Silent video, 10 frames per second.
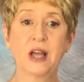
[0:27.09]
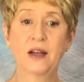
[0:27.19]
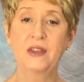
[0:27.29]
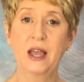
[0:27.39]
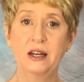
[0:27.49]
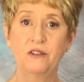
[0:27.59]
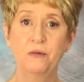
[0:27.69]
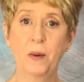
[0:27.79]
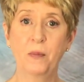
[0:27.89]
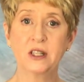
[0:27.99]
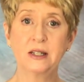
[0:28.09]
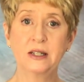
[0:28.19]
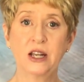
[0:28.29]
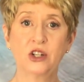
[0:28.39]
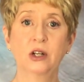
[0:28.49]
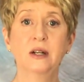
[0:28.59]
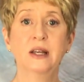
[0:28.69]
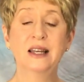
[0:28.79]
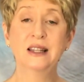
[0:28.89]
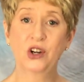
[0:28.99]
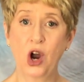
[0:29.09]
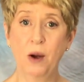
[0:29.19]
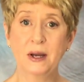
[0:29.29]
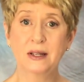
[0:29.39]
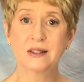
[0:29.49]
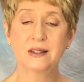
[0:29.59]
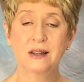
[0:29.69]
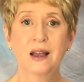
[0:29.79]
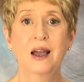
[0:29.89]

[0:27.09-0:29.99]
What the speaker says: at the end of my presentation in the comments,